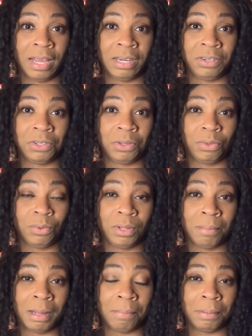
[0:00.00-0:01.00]
and I just threw
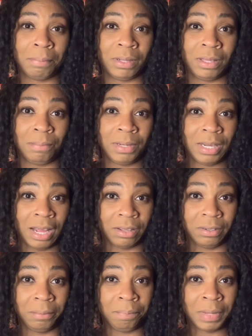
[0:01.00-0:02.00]
them up and put them together.